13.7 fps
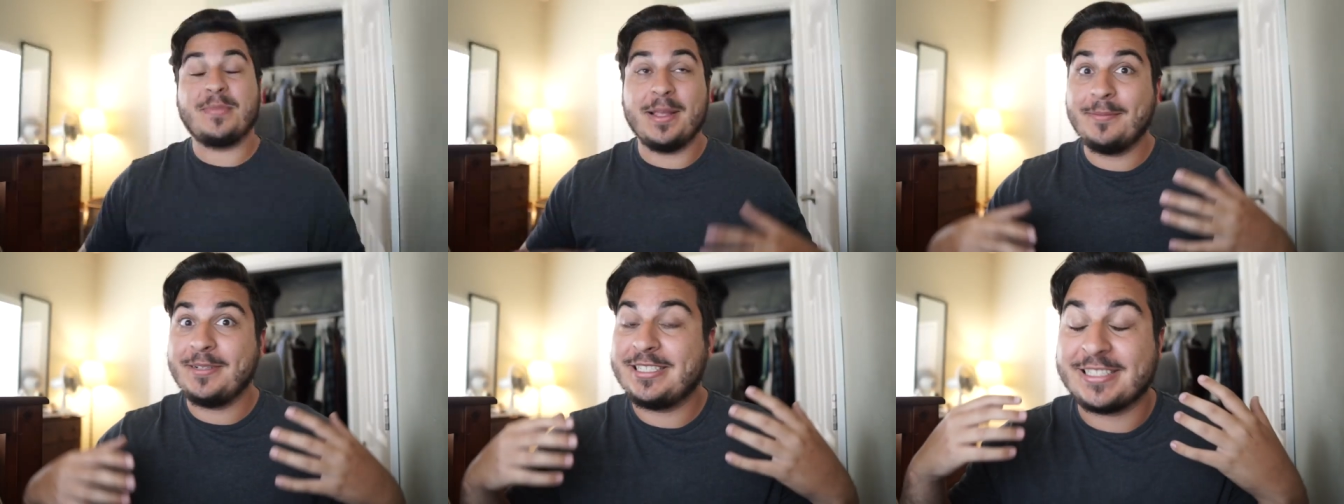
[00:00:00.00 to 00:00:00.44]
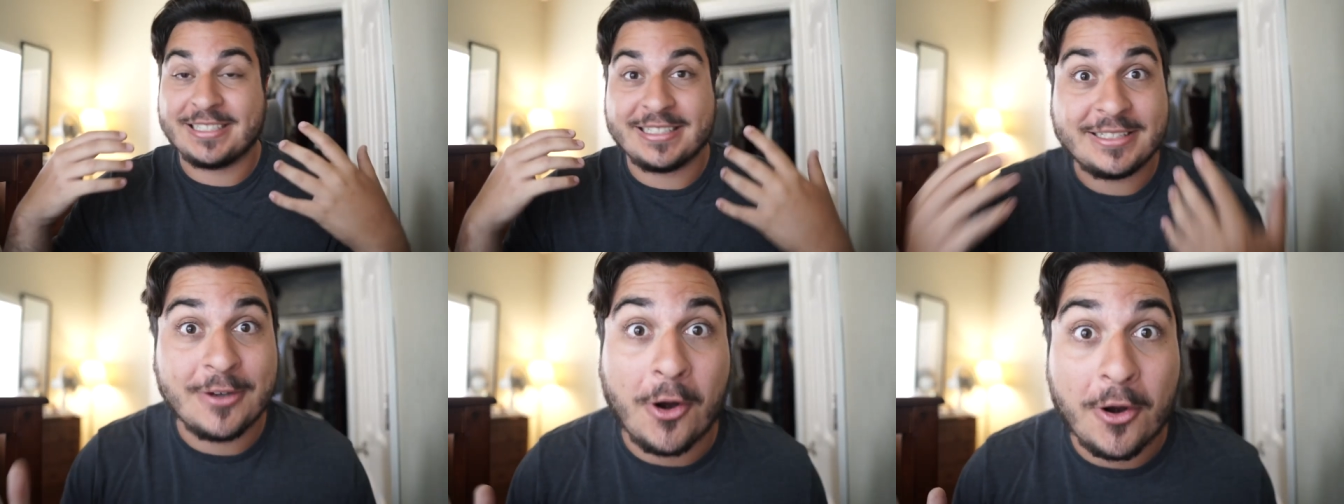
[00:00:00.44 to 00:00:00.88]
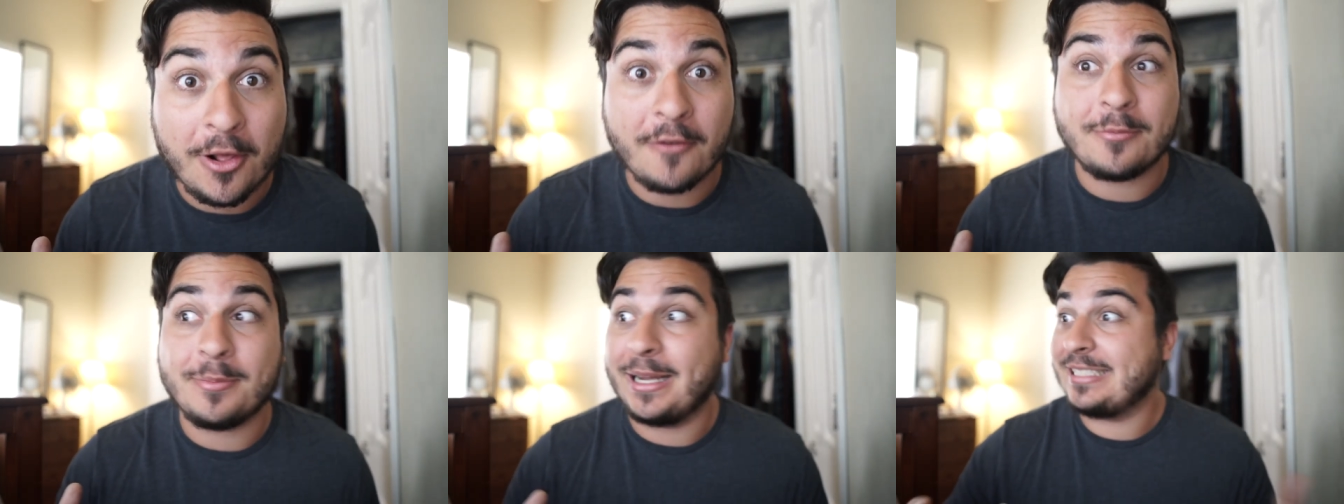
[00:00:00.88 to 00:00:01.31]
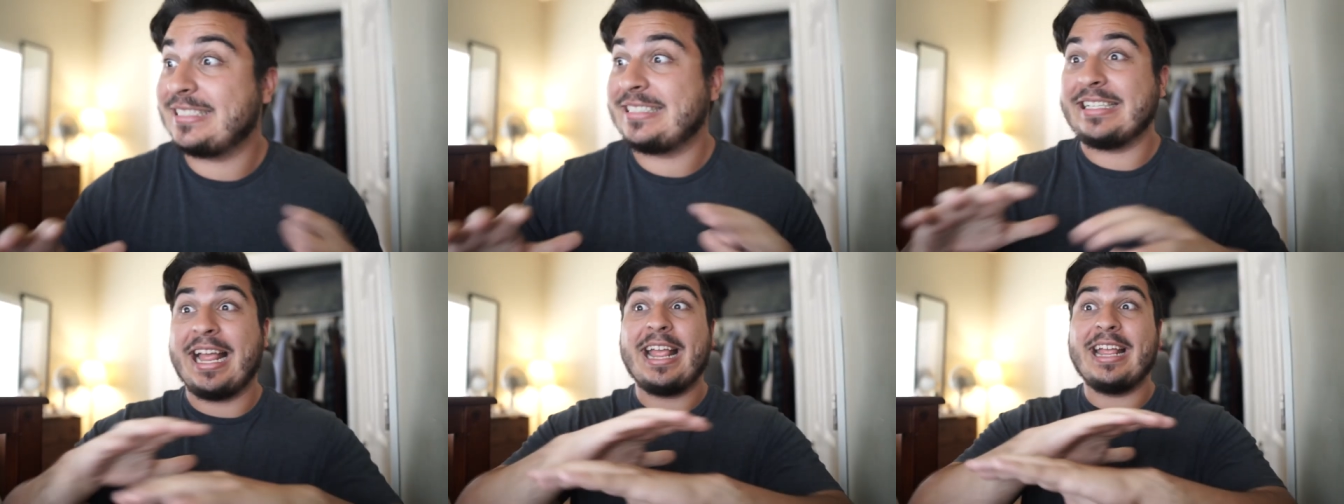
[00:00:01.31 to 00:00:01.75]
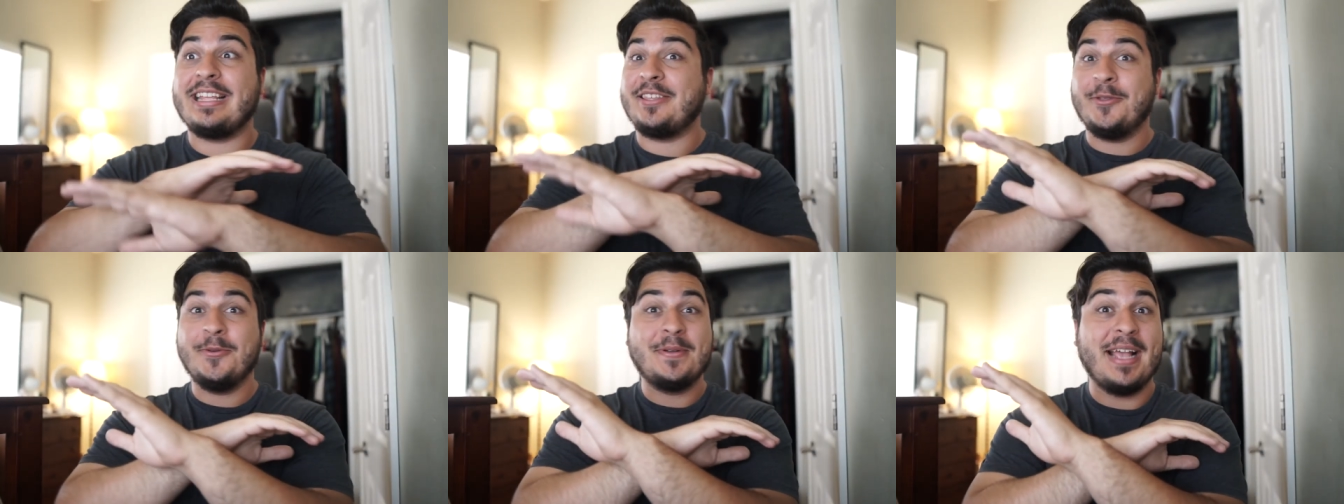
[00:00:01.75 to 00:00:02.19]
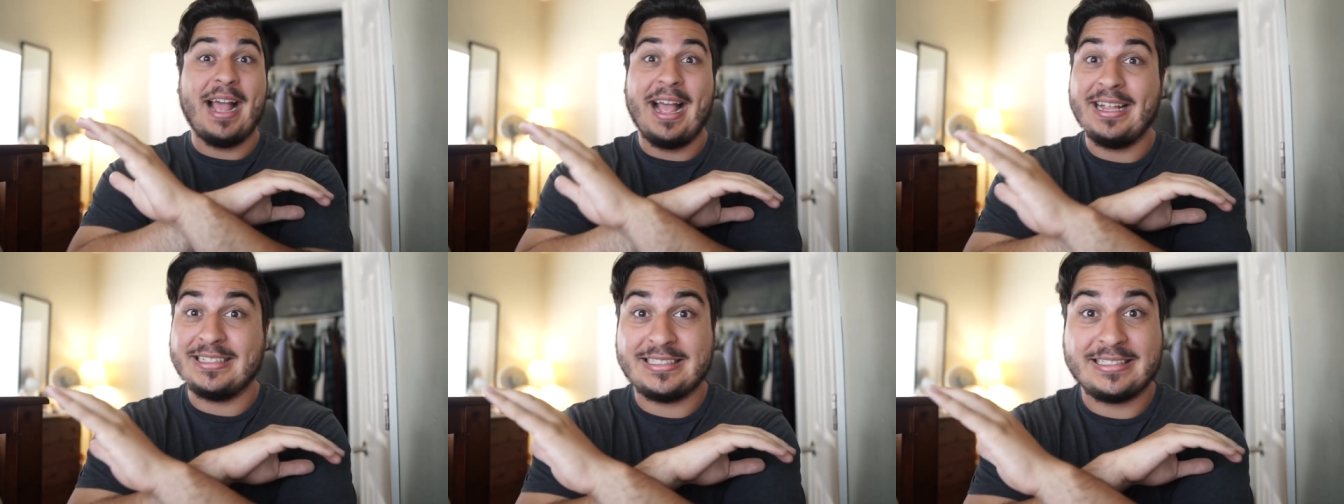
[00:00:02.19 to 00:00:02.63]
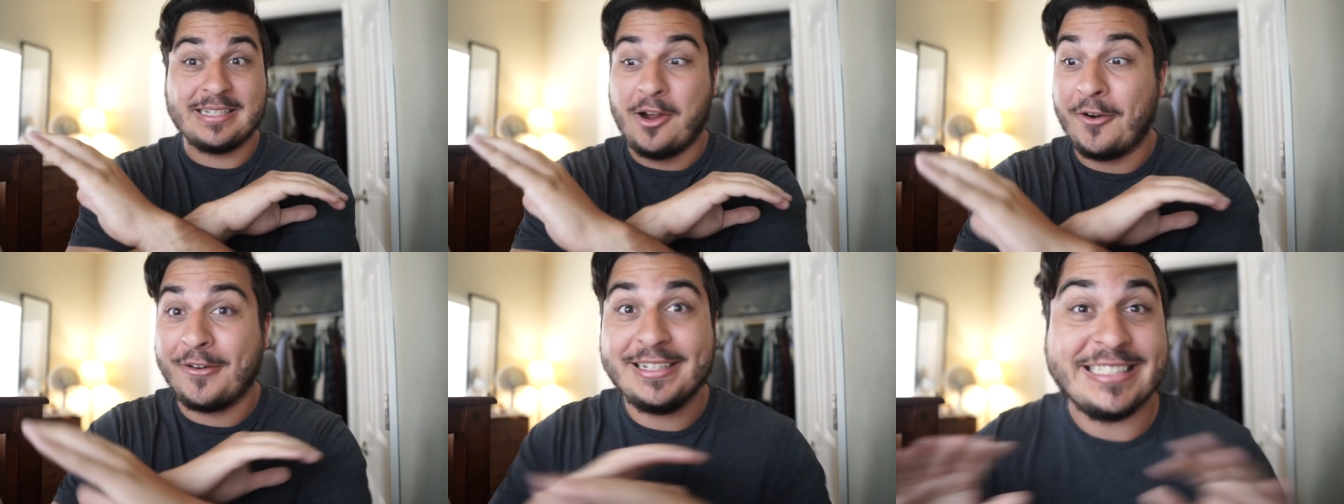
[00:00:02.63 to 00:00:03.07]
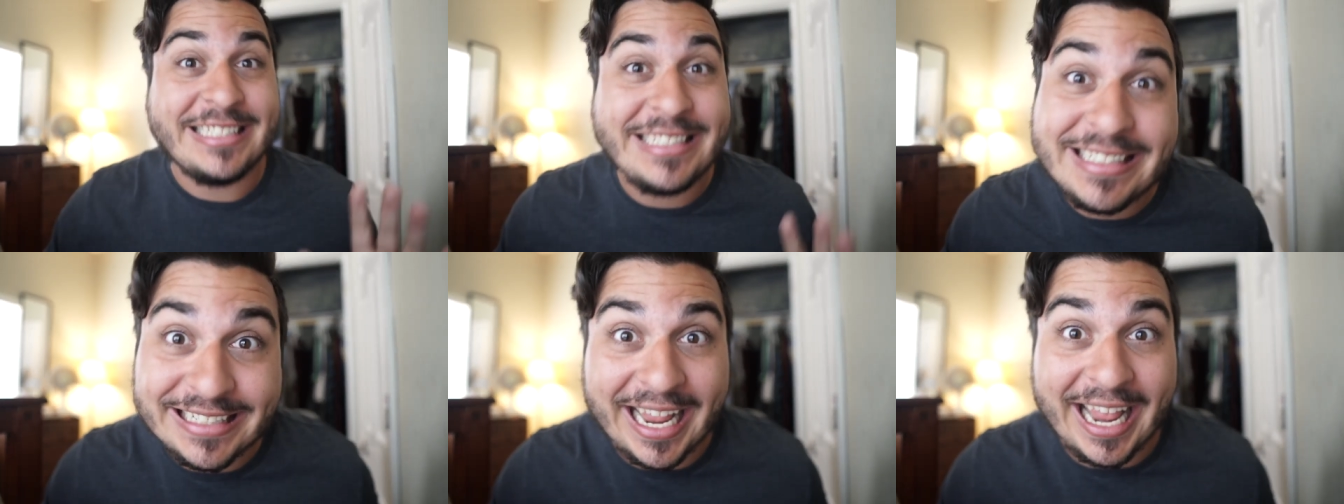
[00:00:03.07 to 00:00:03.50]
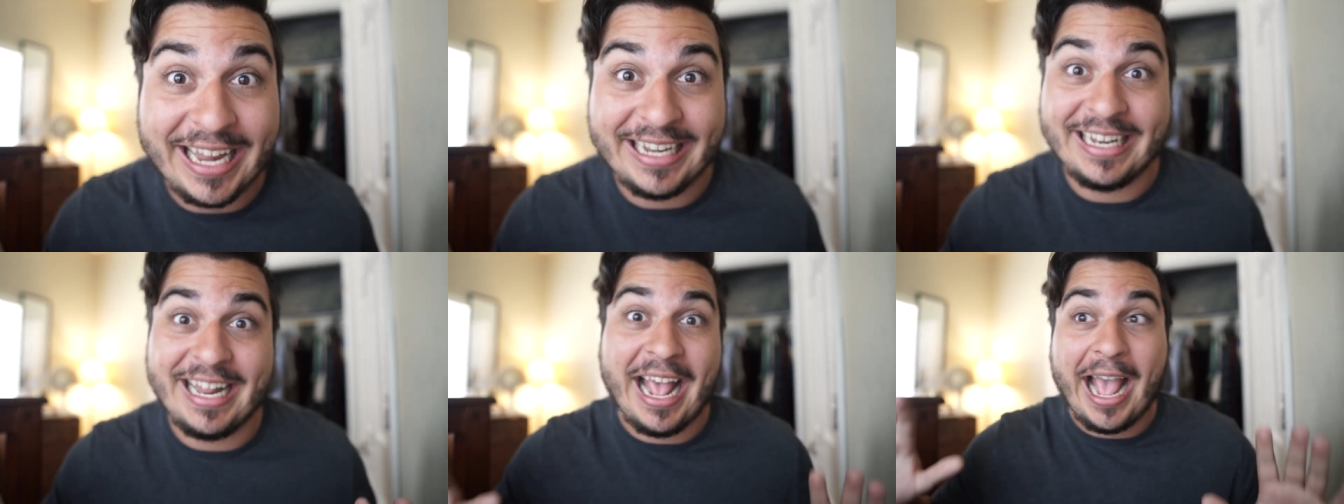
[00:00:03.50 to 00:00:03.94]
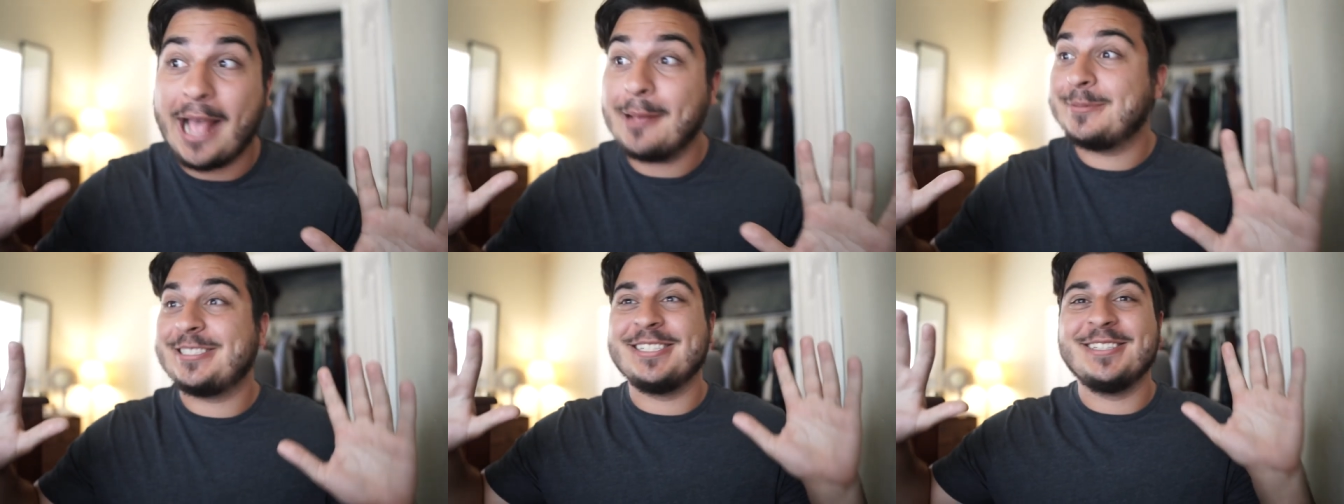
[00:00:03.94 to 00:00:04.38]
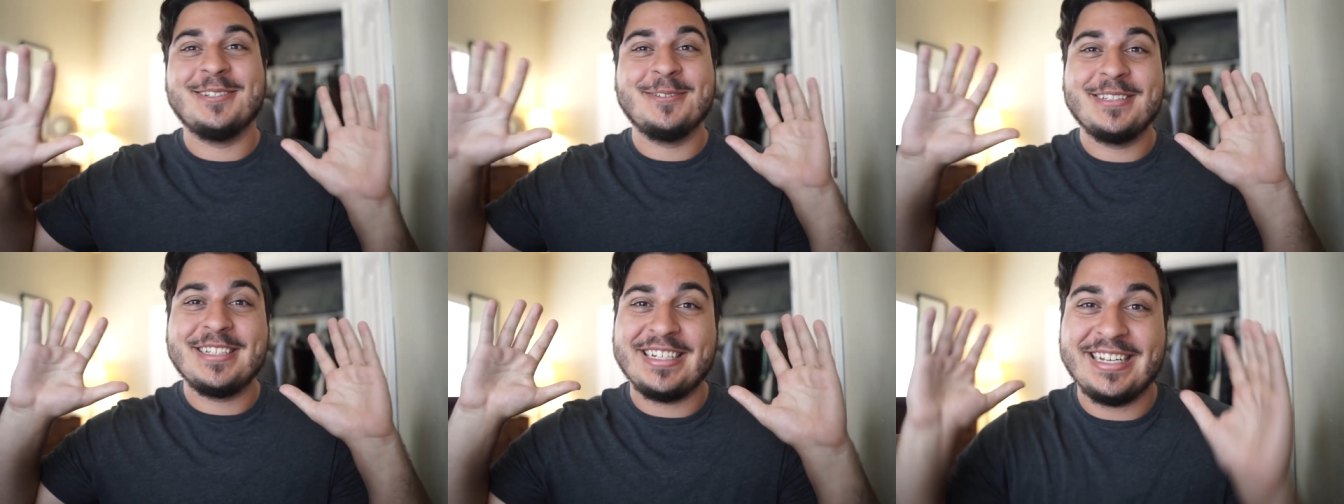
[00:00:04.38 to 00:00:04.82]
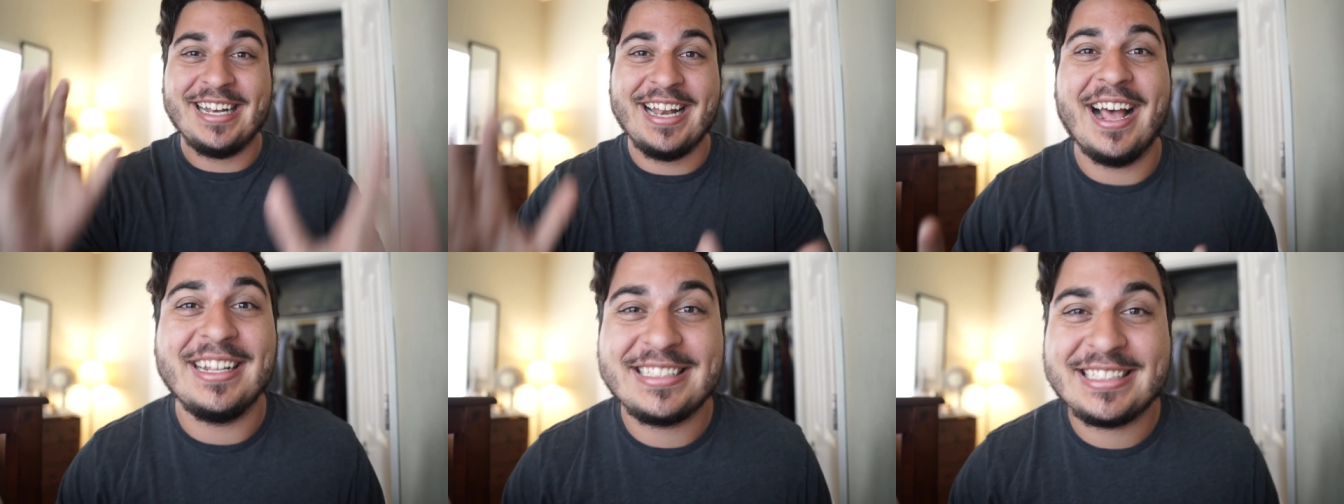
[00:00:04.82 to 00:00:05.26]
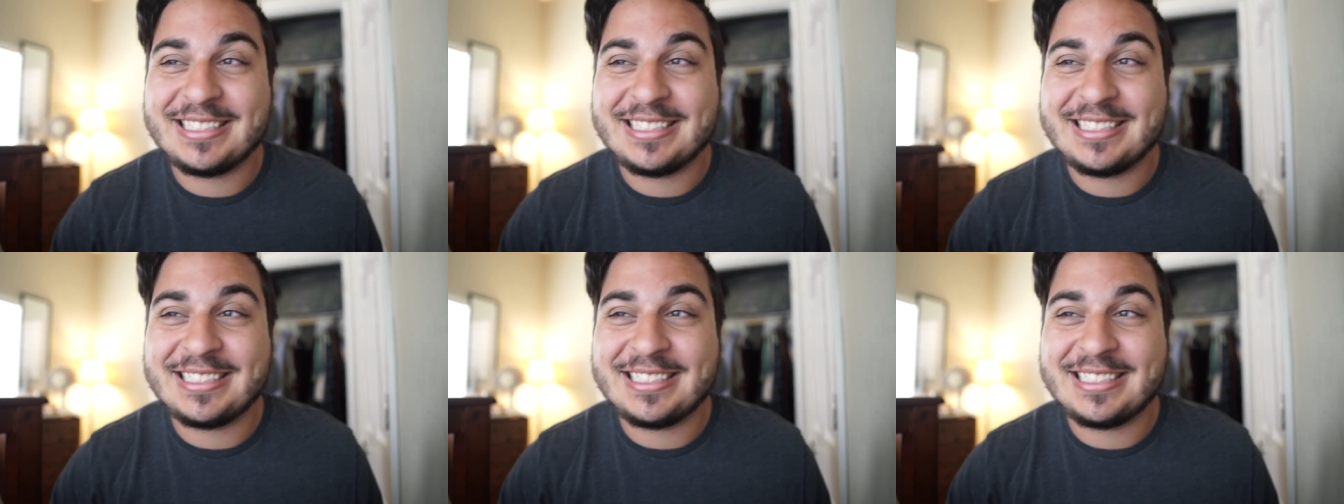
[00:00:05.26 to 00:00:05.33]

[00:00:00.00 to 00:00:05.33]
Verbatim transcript: Let me just start off by saying you guys are insane, absolutely nuts.